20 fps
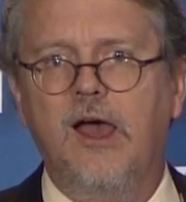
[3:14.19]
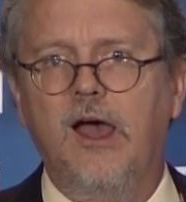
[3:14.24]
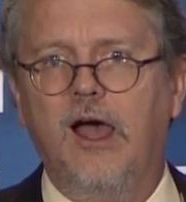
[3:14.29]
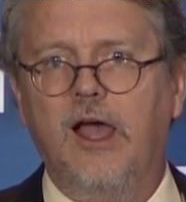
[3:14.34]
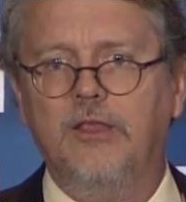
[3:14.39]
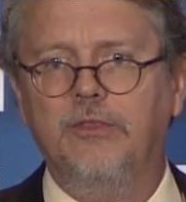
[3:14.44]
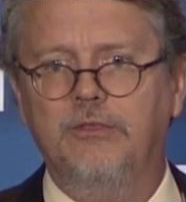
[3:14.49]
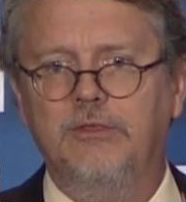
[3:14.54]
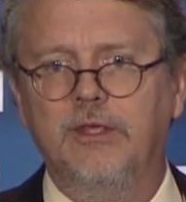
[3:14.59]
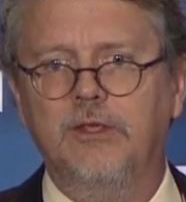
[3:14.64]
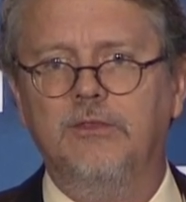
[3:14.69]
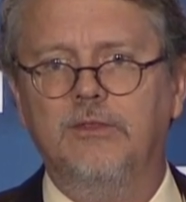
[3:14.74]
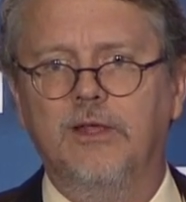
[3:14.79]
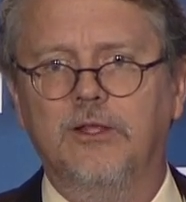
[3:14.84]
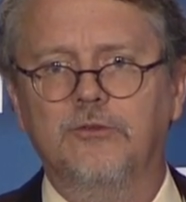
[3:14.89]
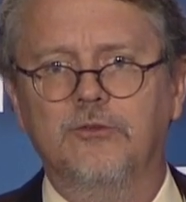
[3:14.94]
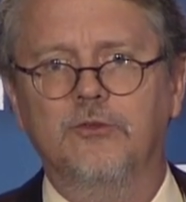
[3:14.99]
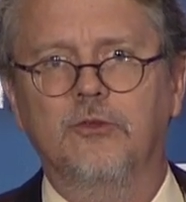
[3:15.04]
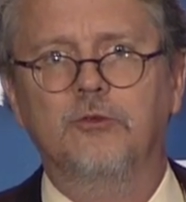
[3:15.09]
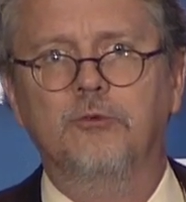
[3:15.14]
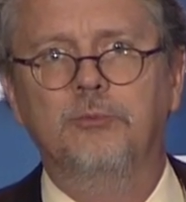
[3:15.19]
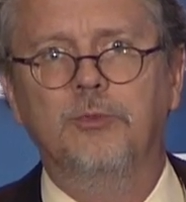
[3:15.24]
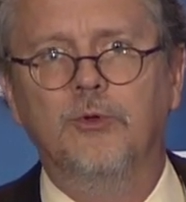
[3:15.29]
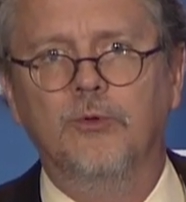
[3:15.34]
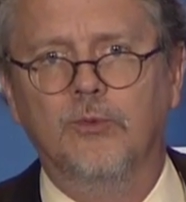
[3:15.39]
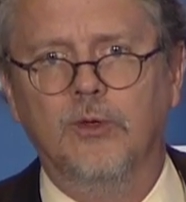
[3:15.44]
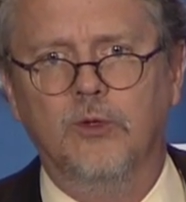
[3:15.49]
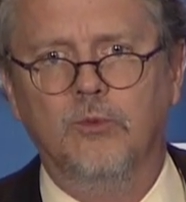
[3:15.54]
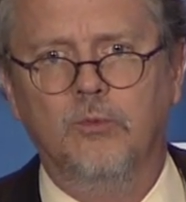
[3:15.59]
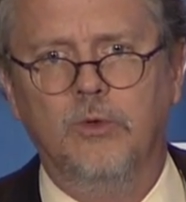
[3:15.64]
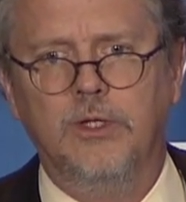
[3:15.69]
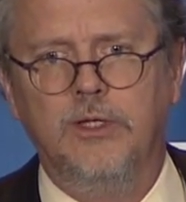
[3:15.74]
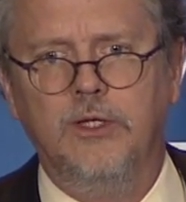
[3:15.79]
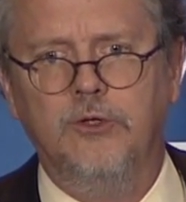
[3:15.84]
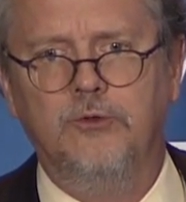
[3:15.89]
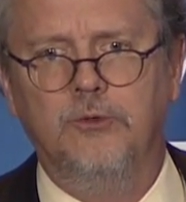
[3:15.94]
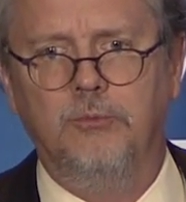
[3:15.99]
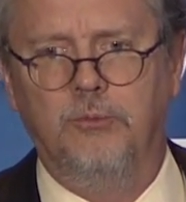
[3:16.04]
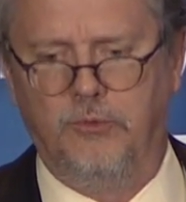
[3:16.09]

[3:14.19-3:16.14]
I think that's the spirit we need to